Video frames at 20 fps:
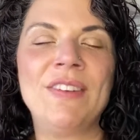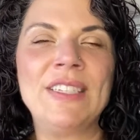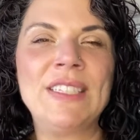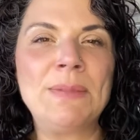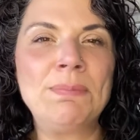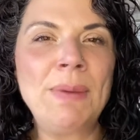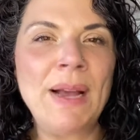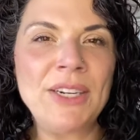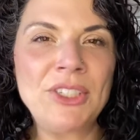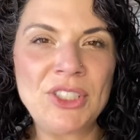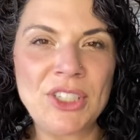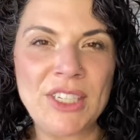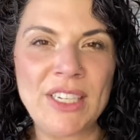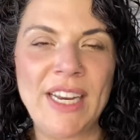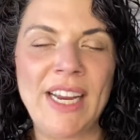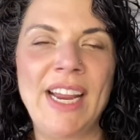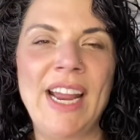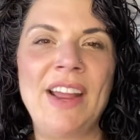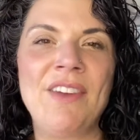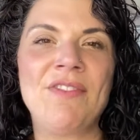
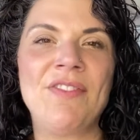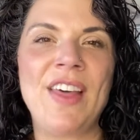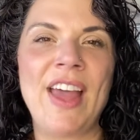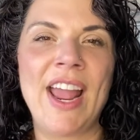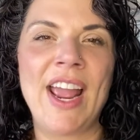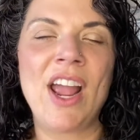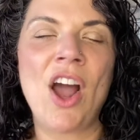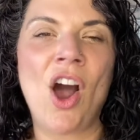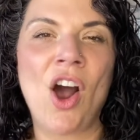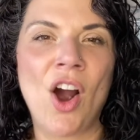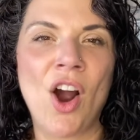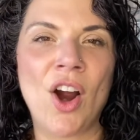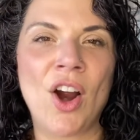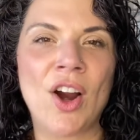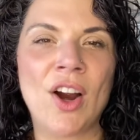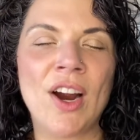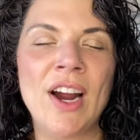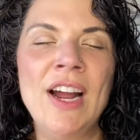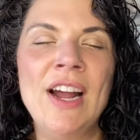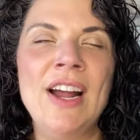especially if they
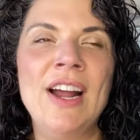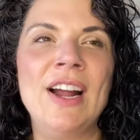are